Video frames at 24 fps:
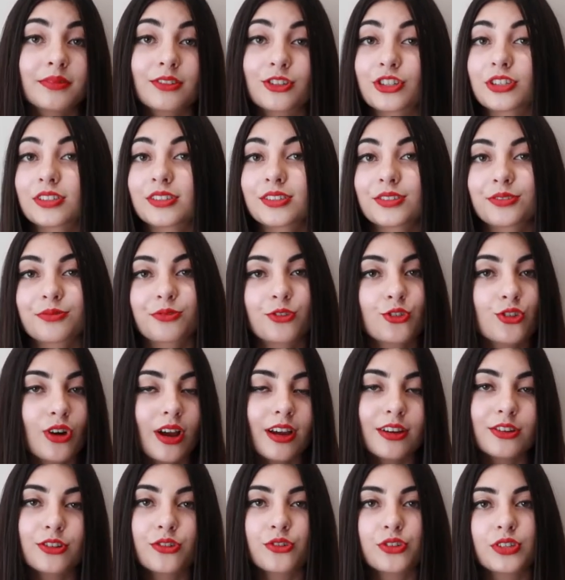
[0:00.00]
Just
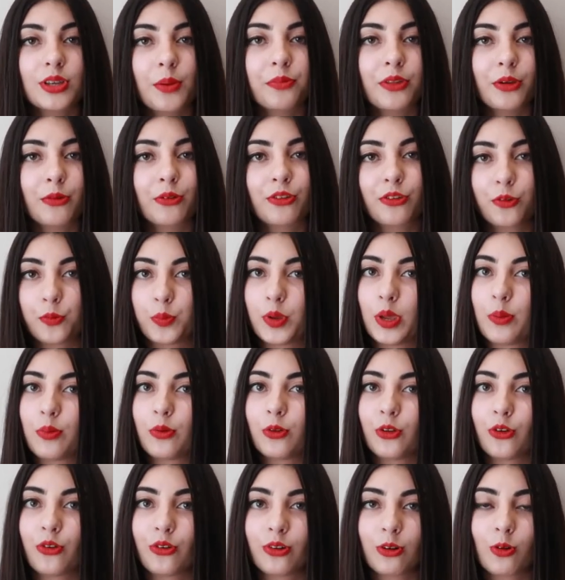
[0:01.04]
try and do something with the
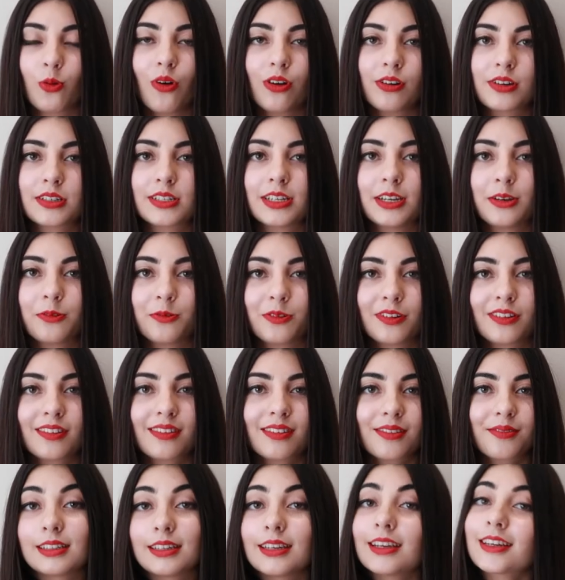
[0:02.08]
people you're in quarantine
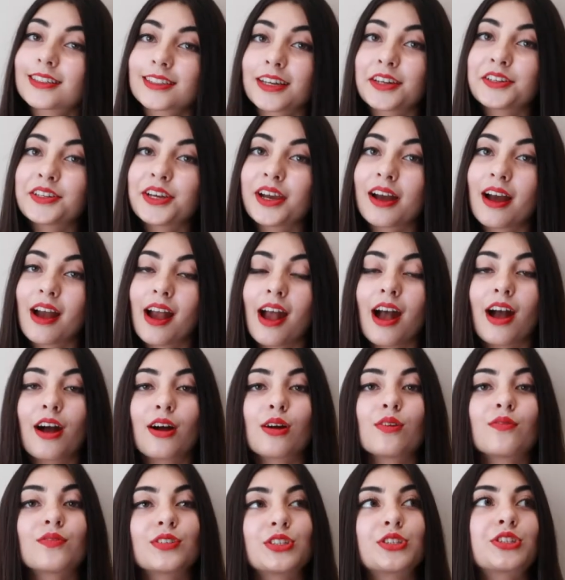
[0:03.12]
with. The next idea I
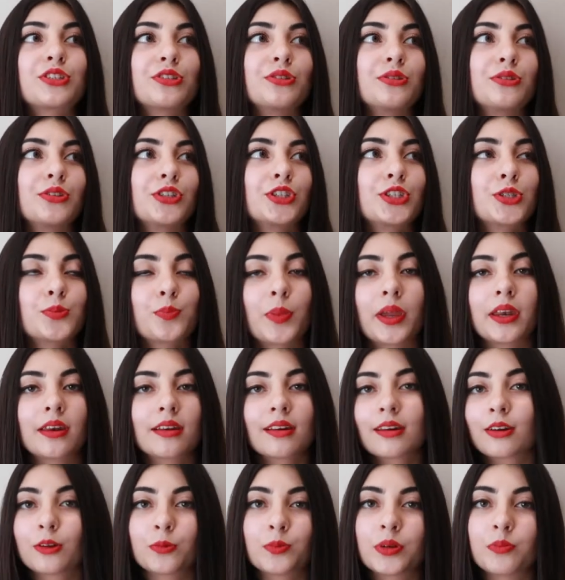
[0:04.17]
have is to spend
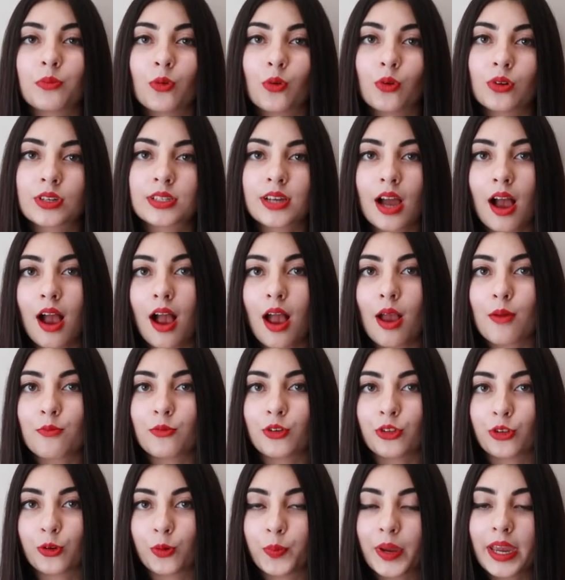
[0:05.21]
a little bit more time
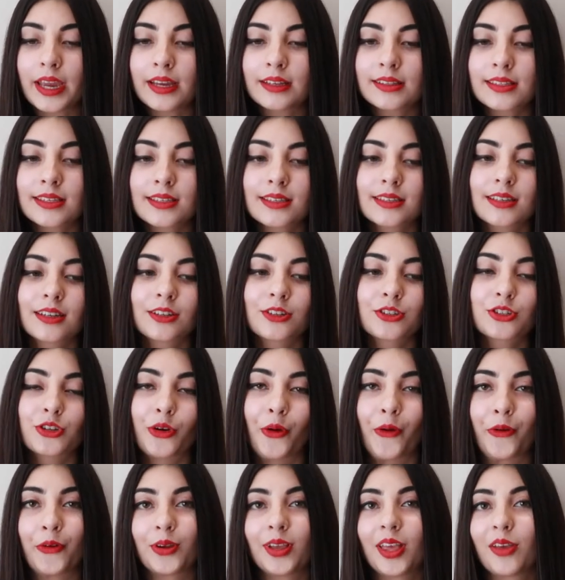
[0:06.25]
with your pets,
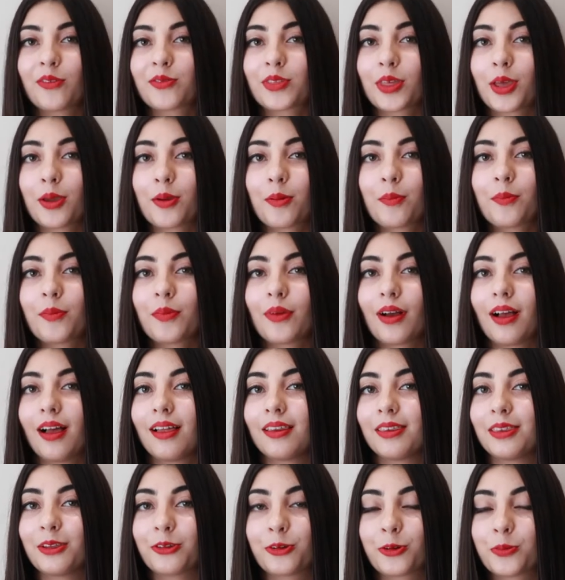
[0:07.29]
so give them
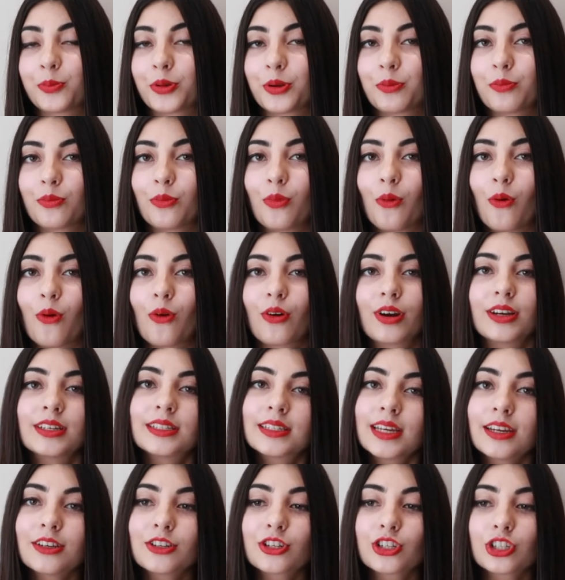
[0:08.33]
a little bit more
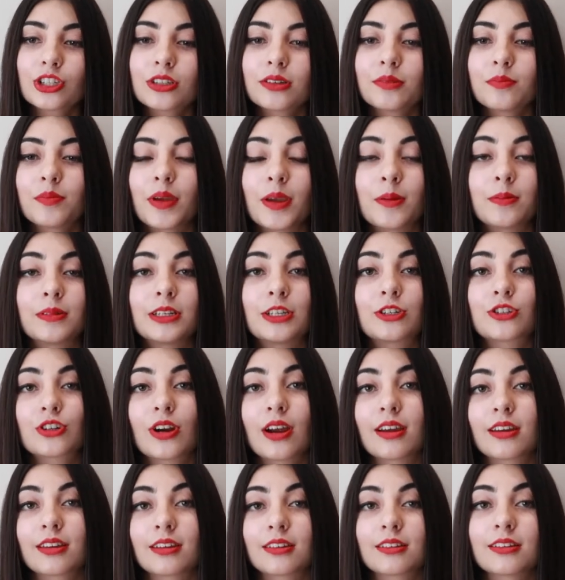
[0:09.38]
attention, maybe
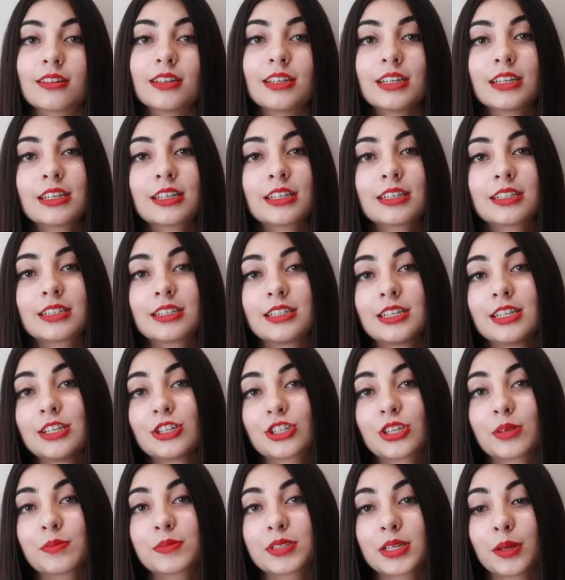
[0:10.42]
try and
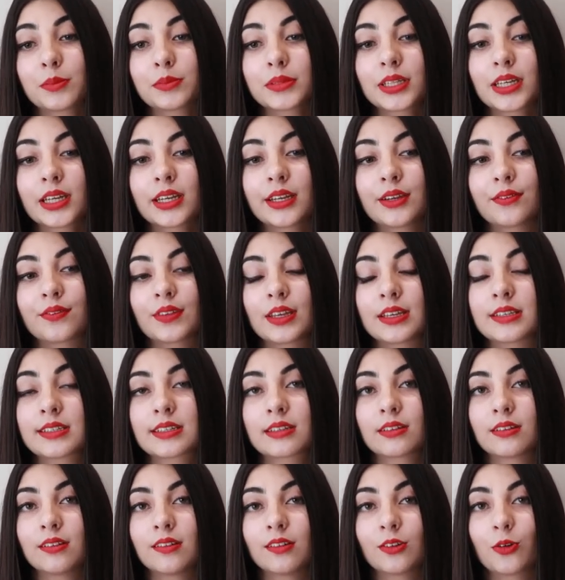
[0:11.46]
teach them something if they're
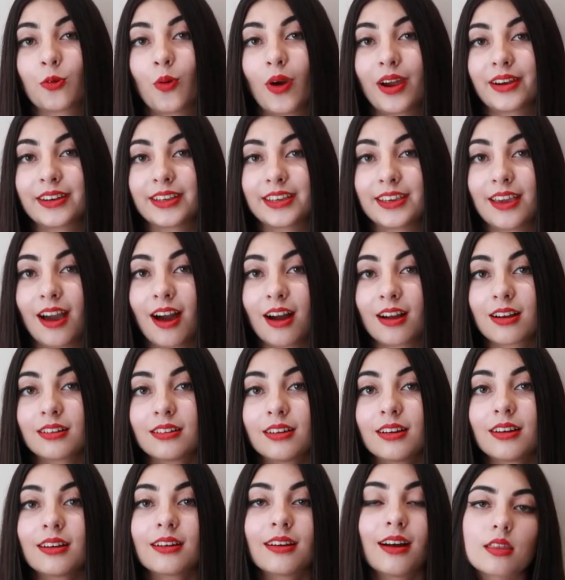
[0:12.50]
still quite young.